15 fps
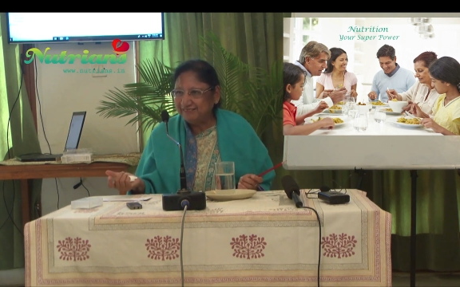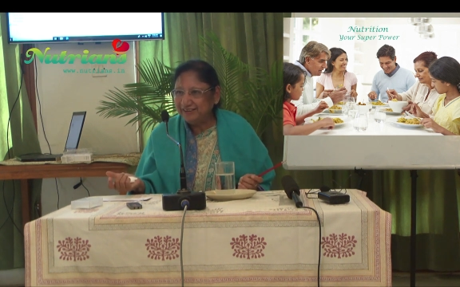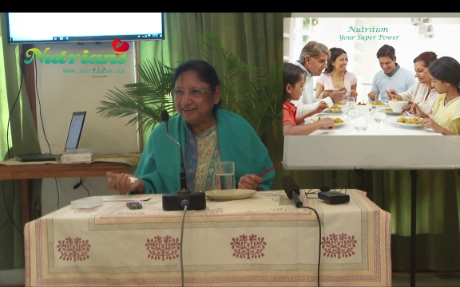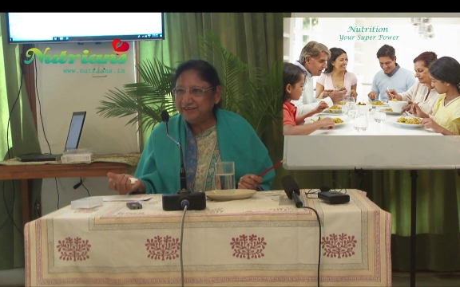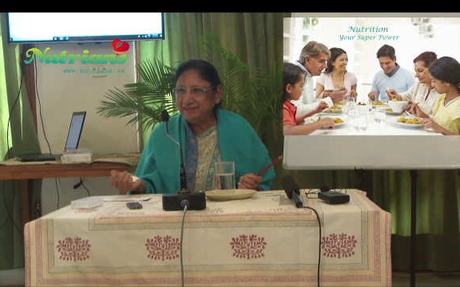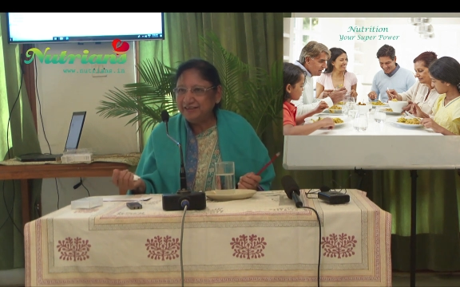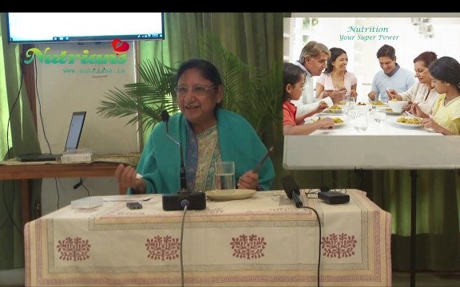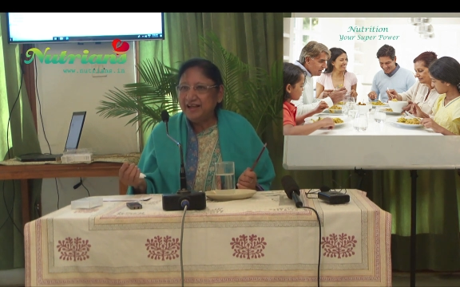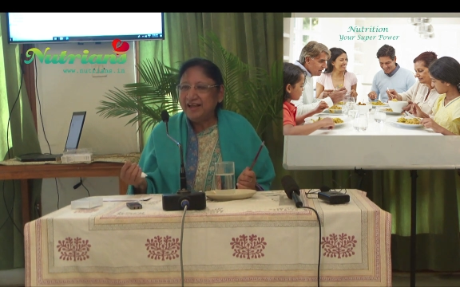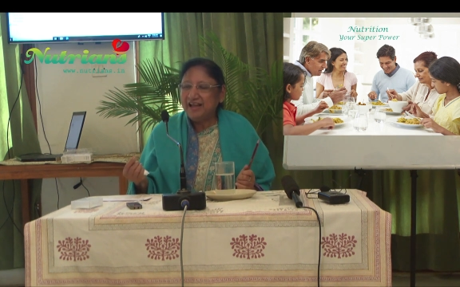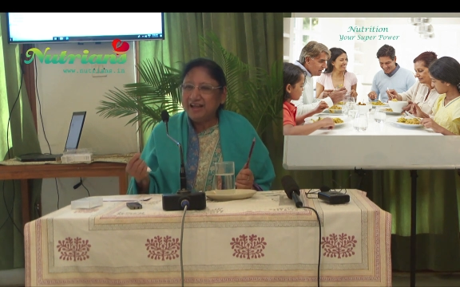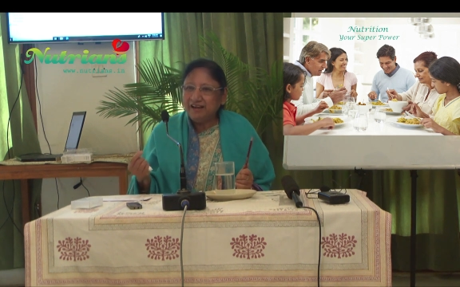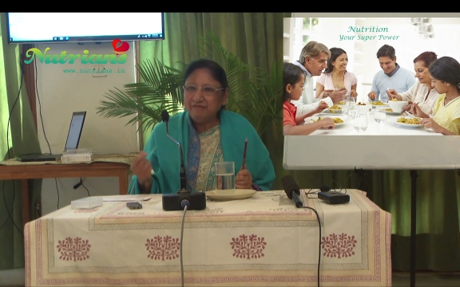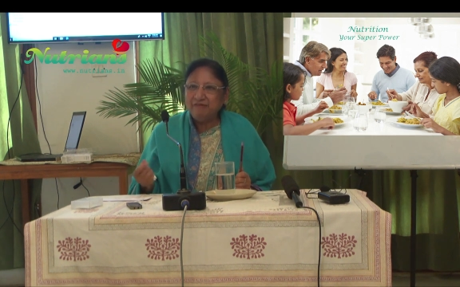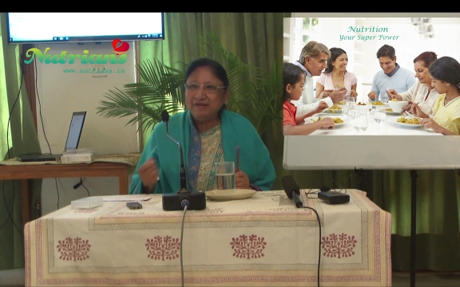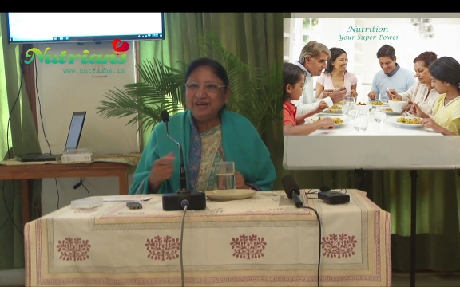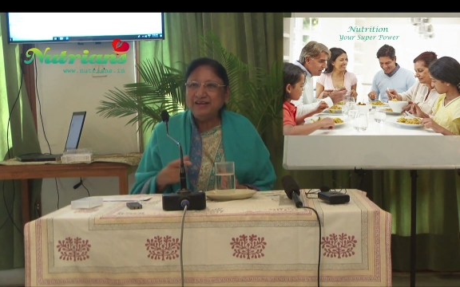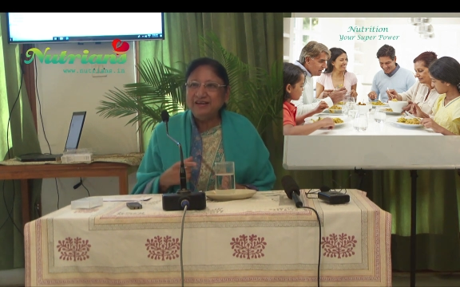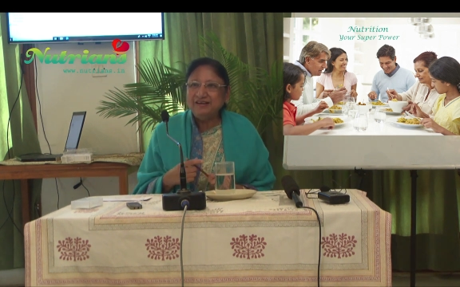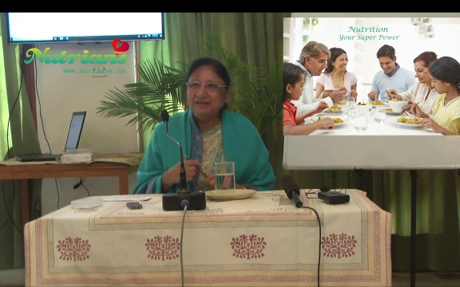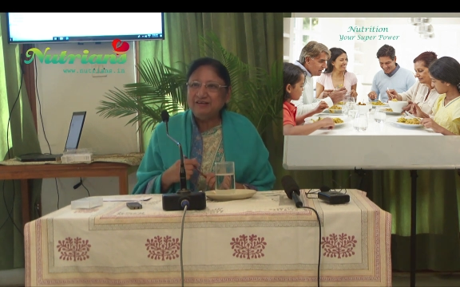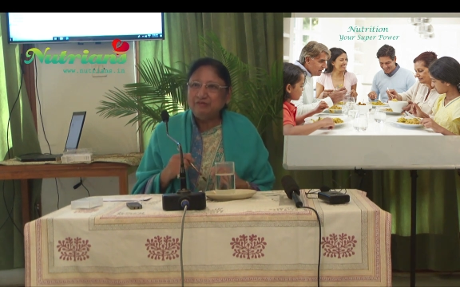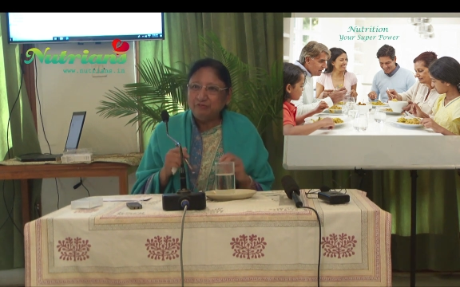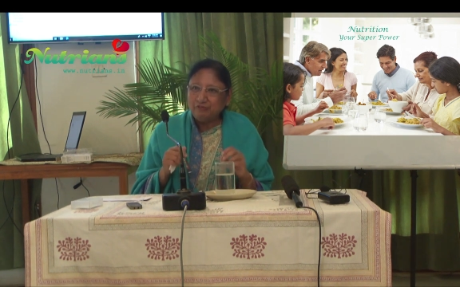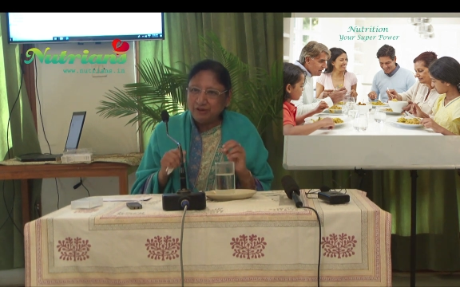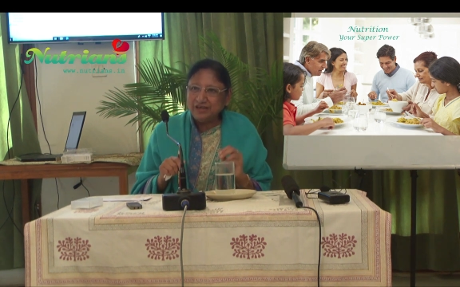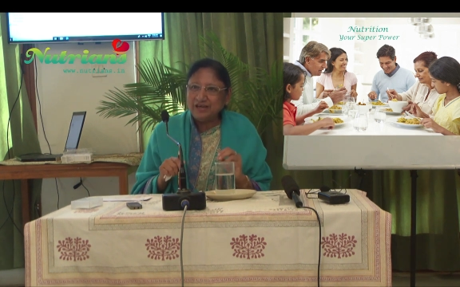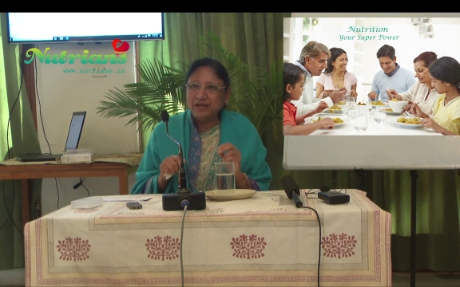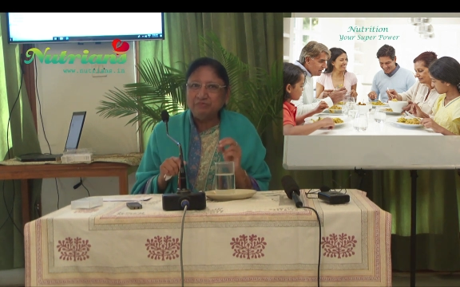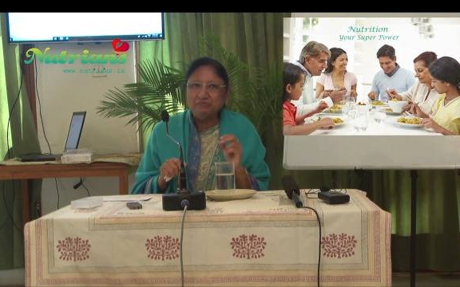Right? And
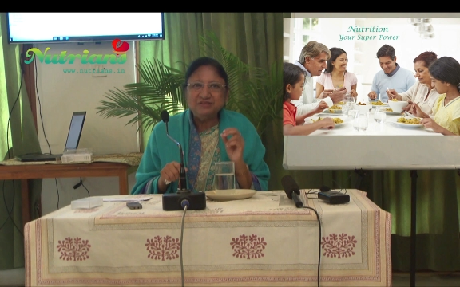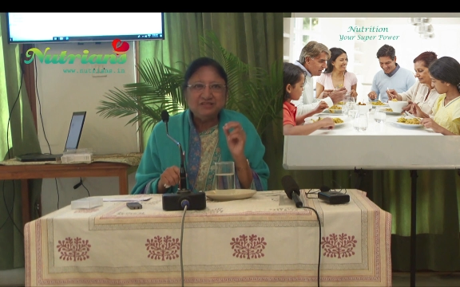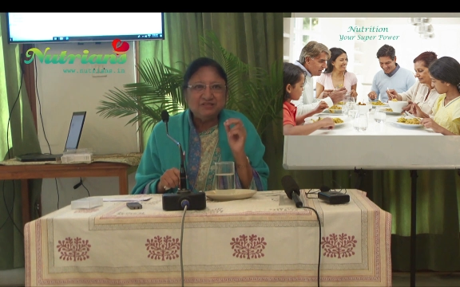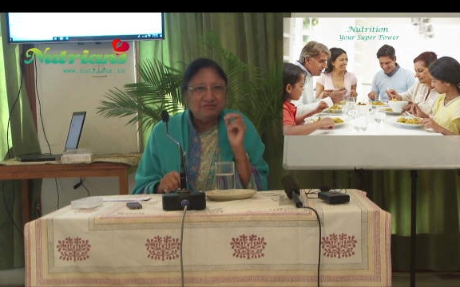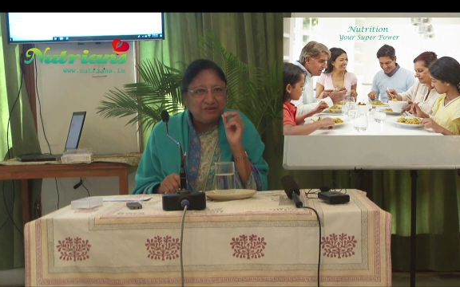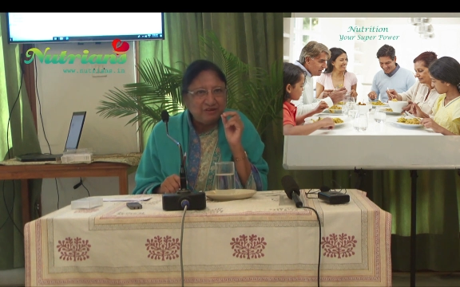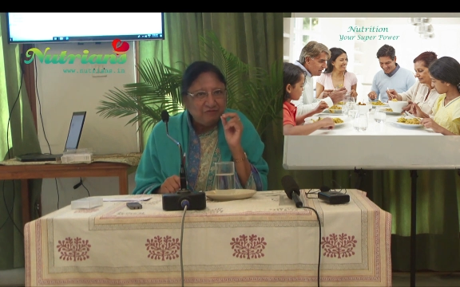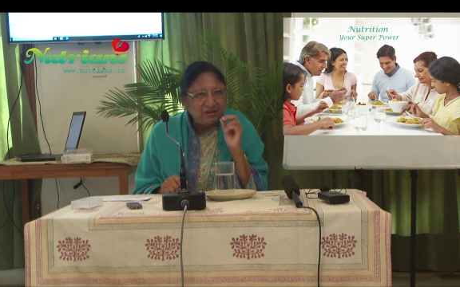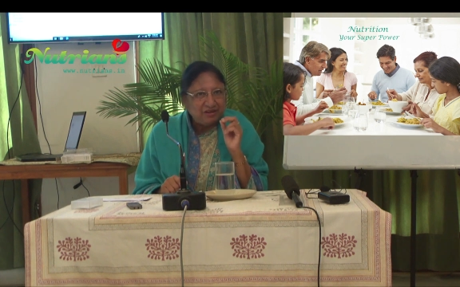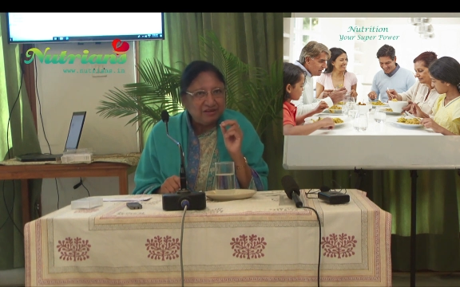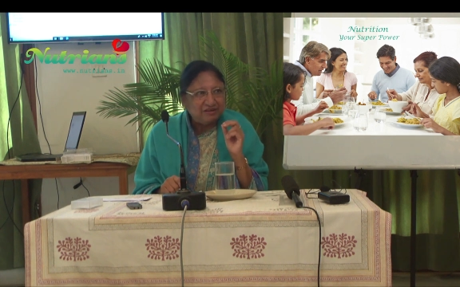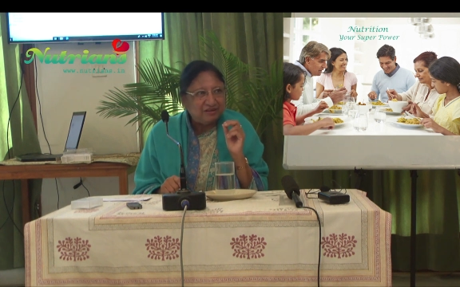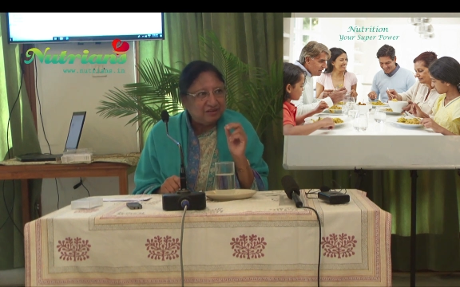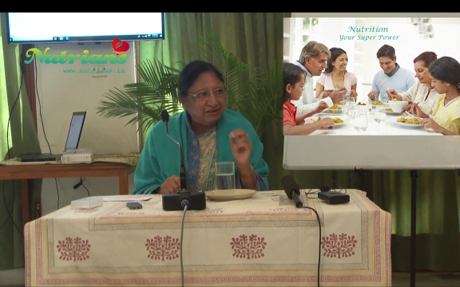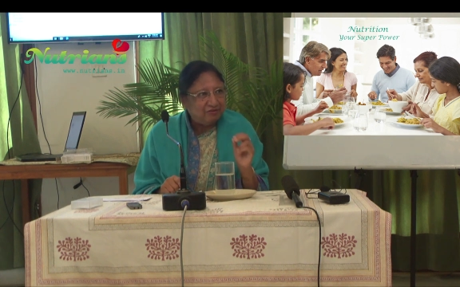what happens when we are